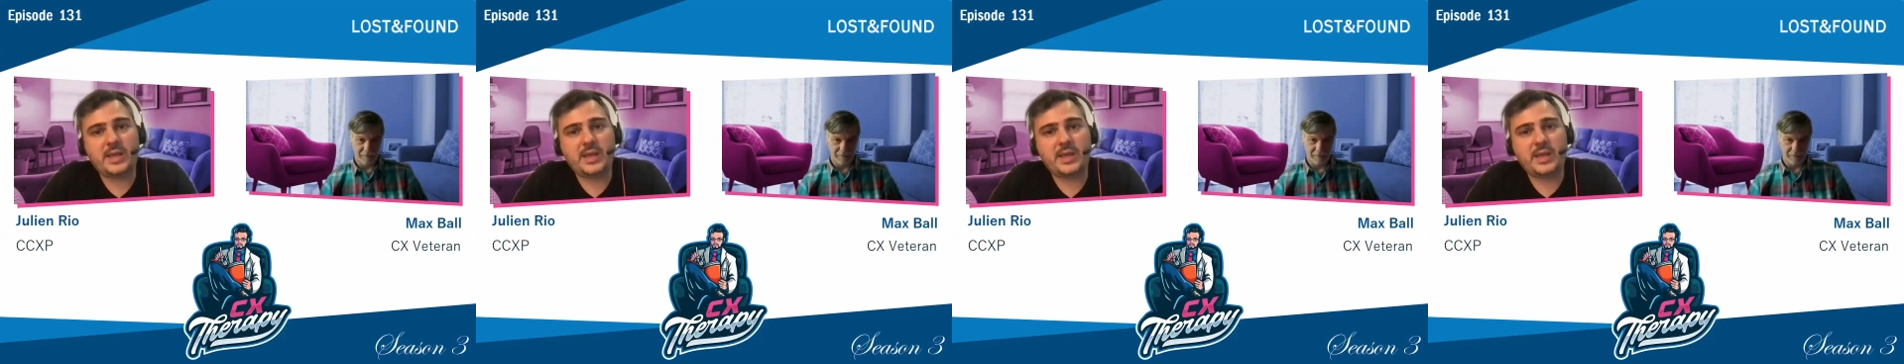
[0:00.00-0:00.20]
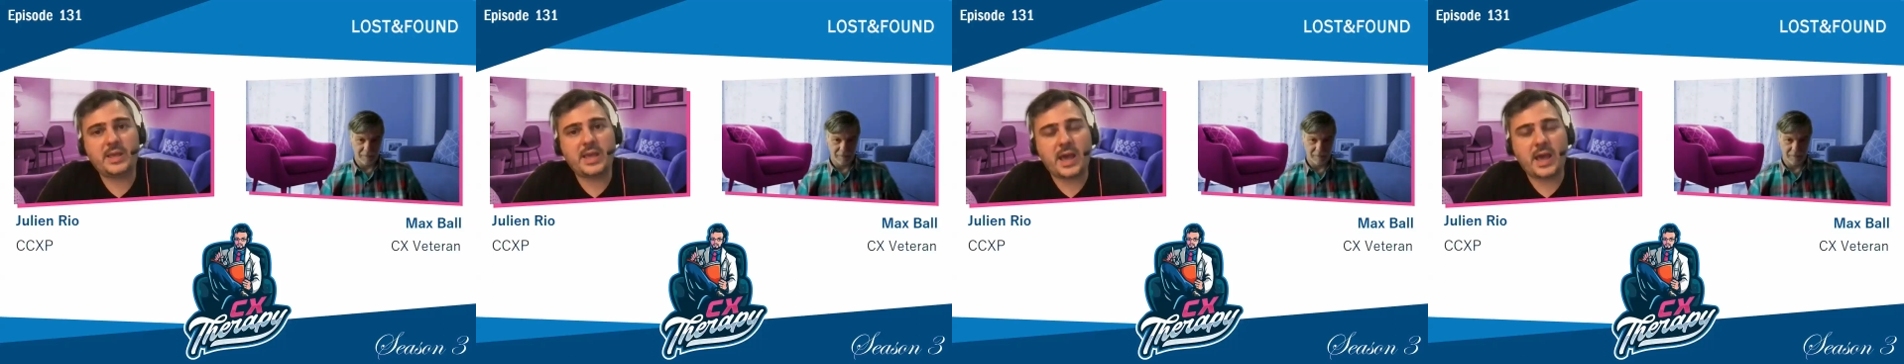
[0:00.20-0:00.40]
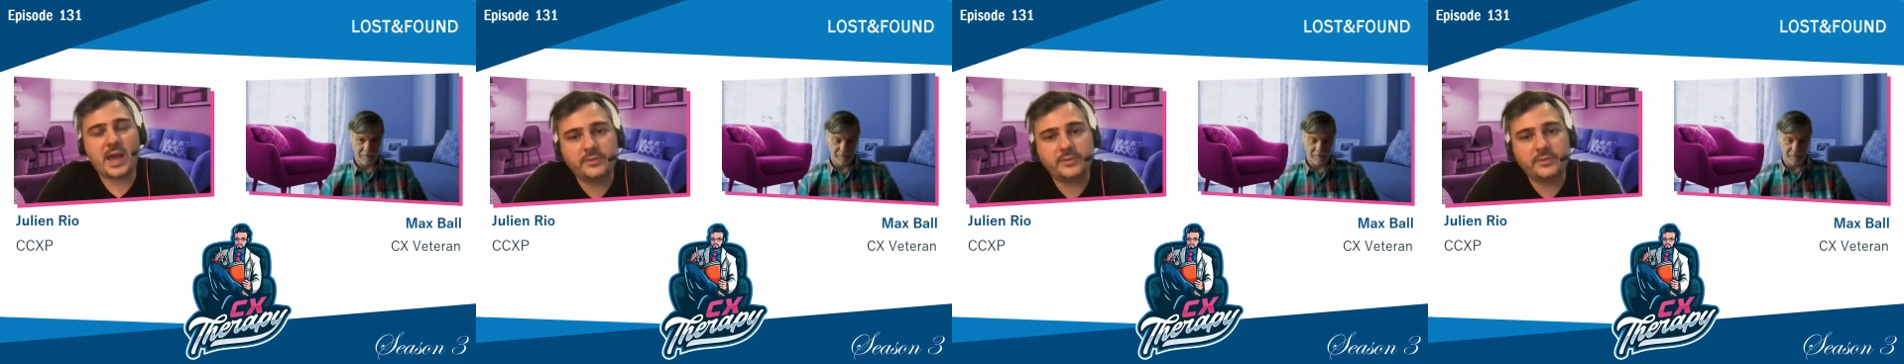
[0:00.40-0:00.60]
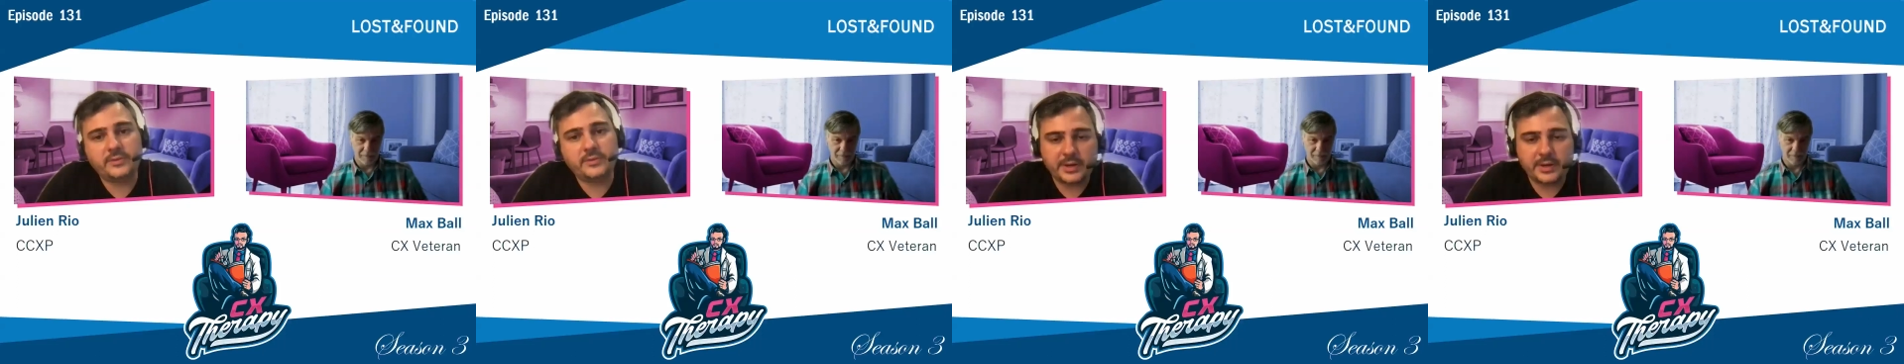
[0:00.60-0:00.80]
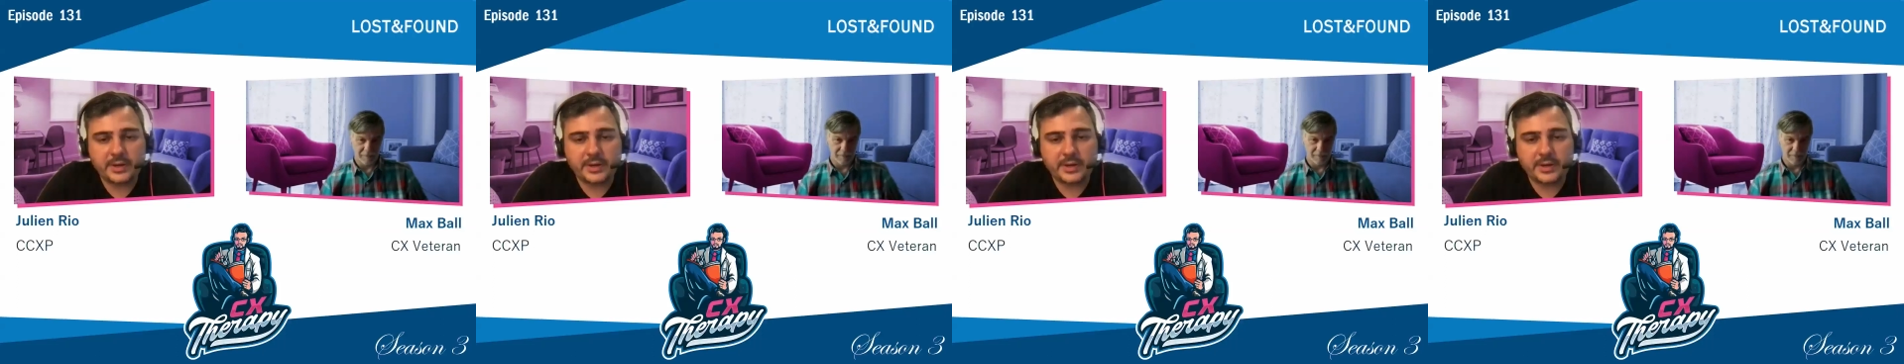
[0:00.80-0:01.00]
3 hours
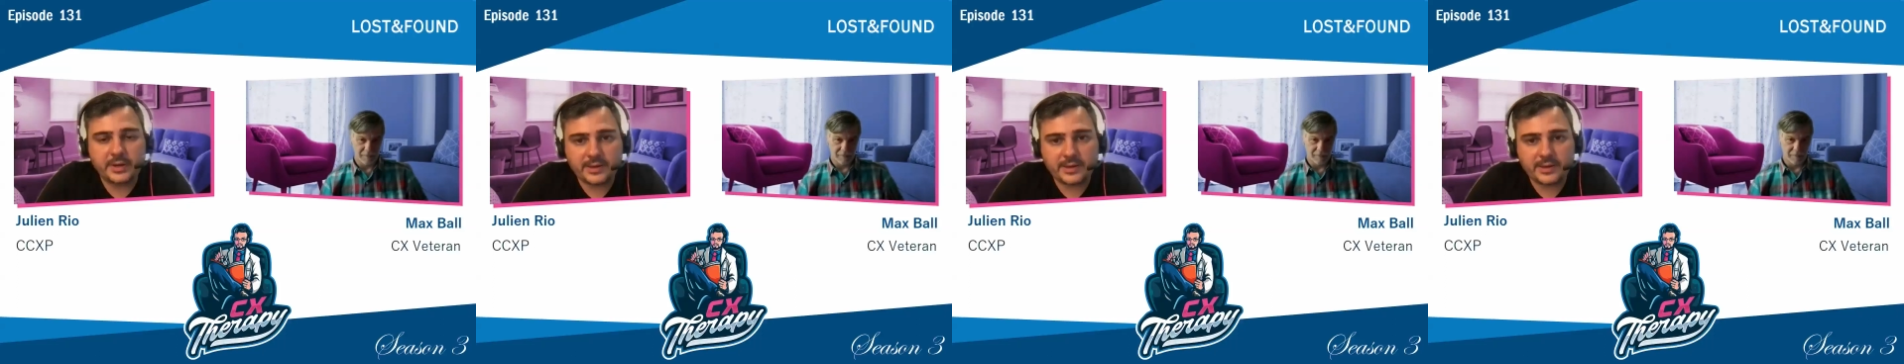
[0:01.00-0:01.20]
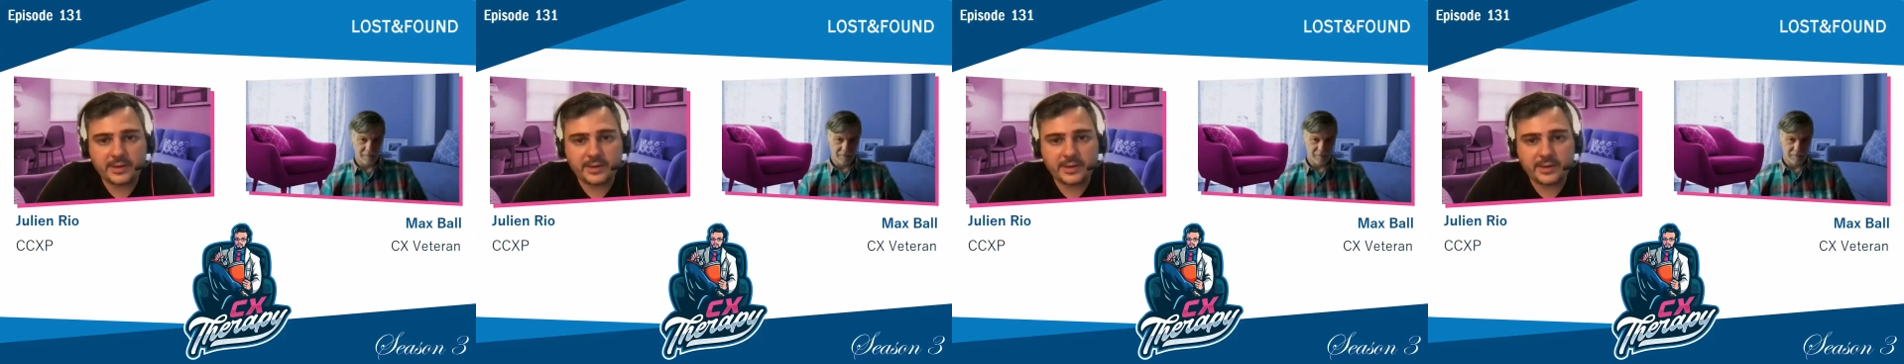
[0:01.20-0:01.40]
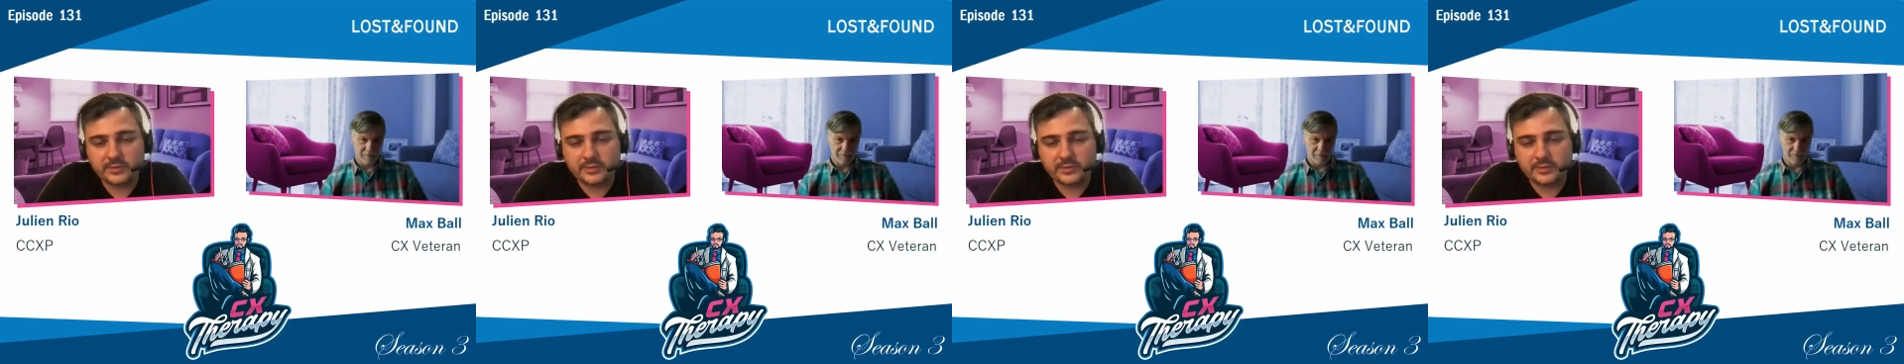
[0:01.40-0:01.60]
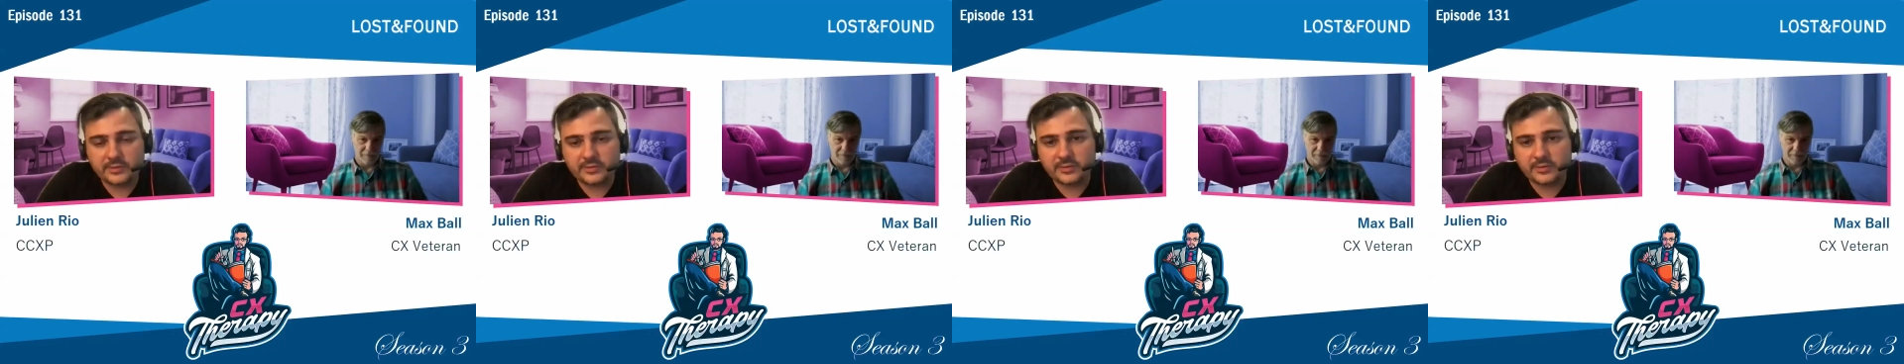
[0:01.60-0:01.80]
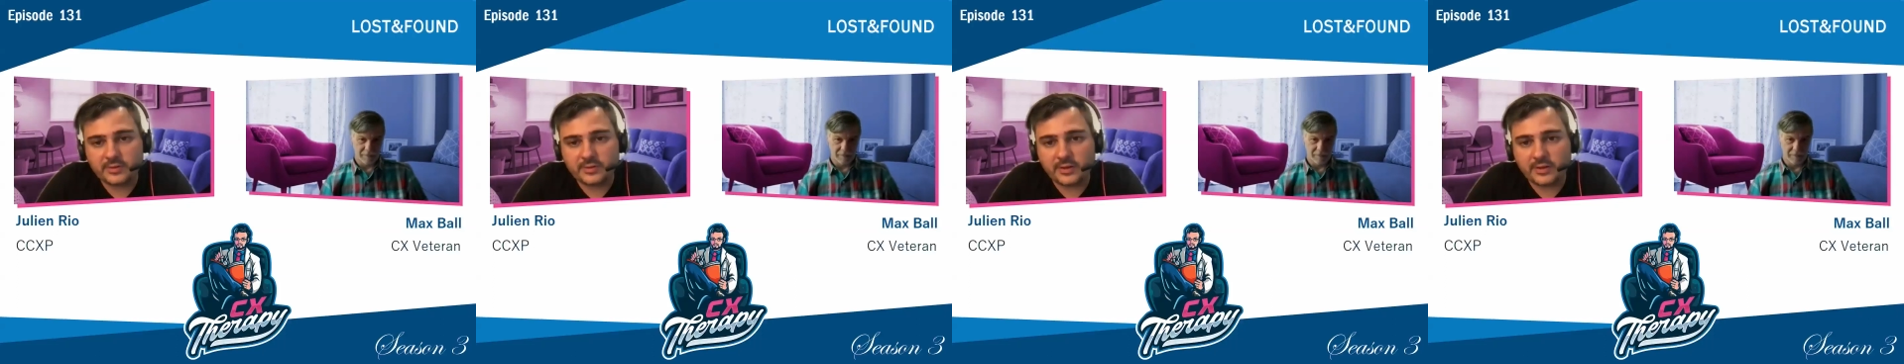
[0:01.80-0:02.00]
of my time
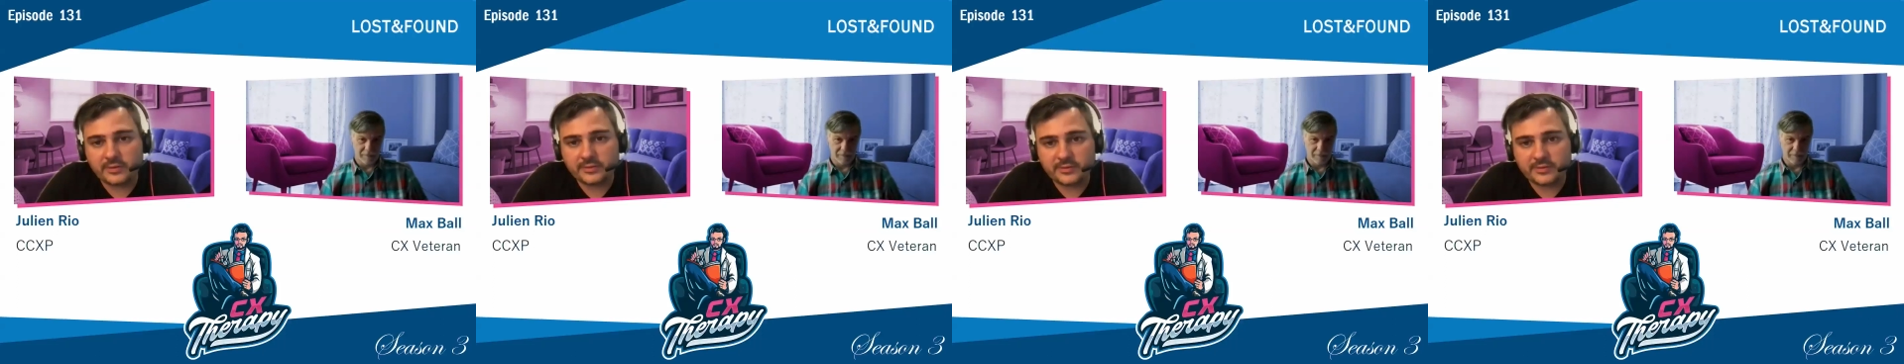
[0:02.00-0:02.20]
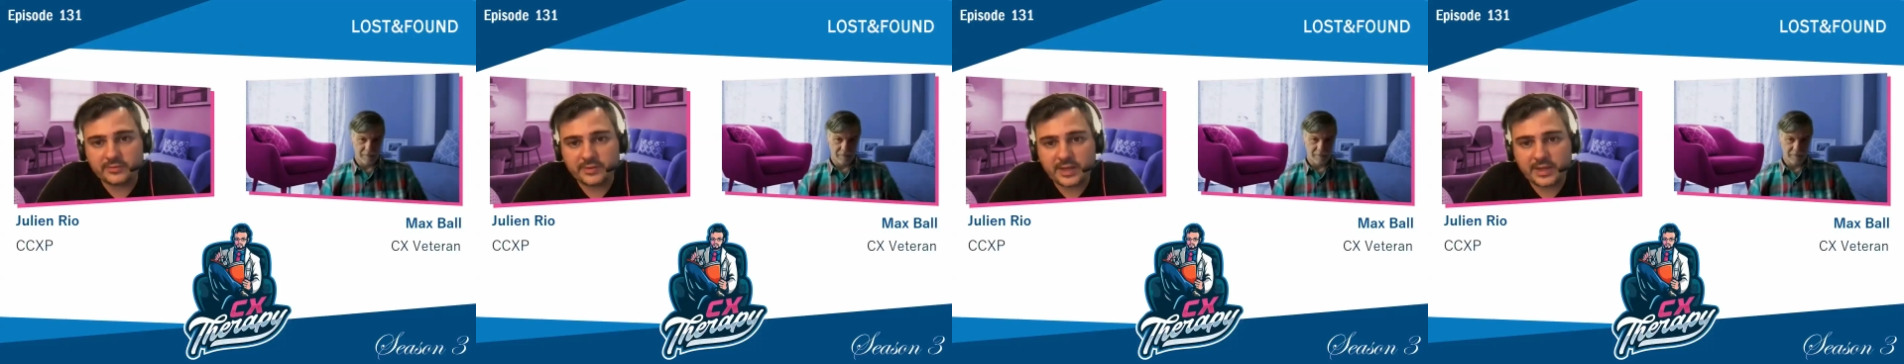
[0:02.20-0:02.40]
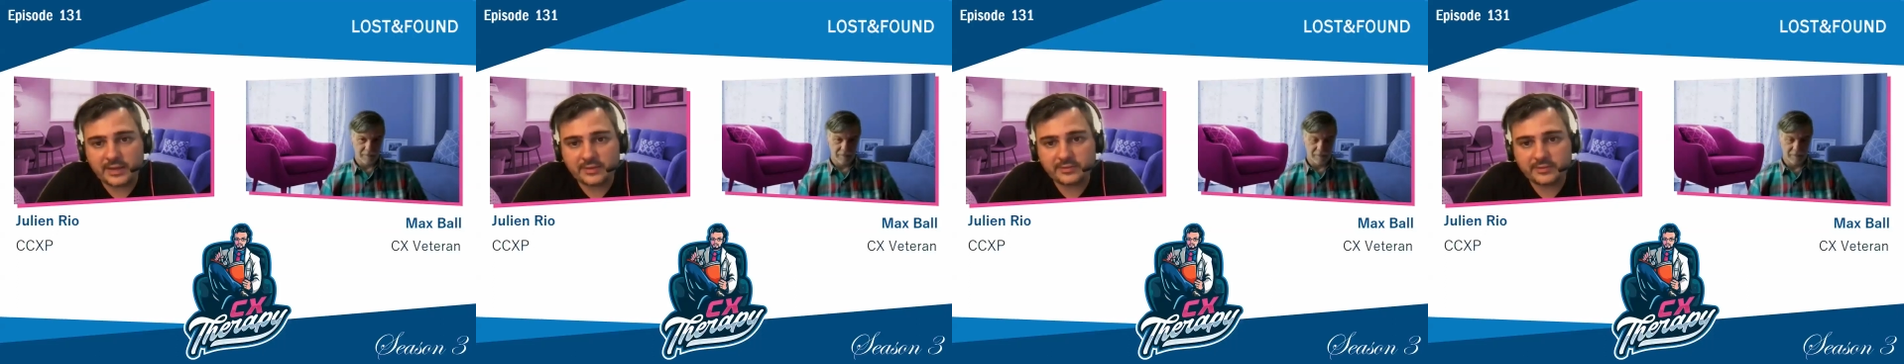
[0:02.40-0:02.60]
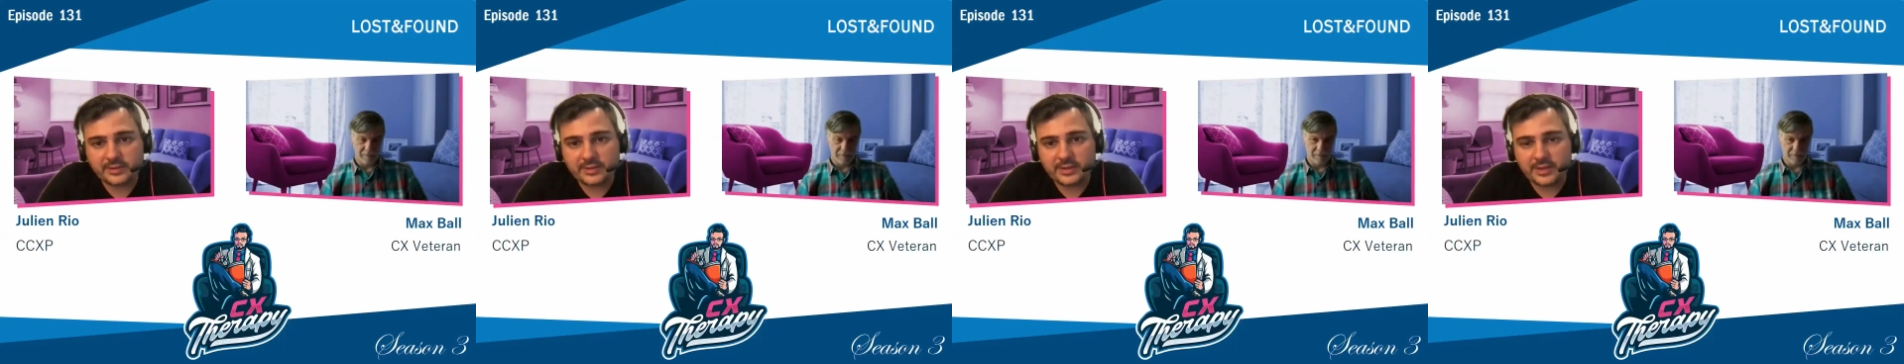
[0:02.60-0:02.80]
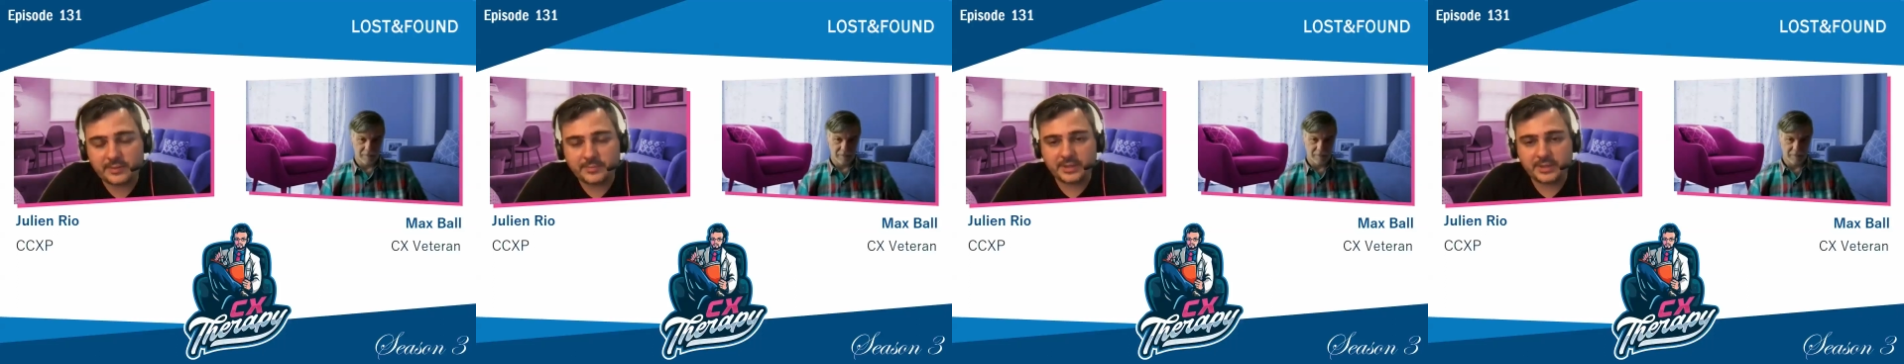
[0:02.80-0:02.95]
plus the cost of taxi.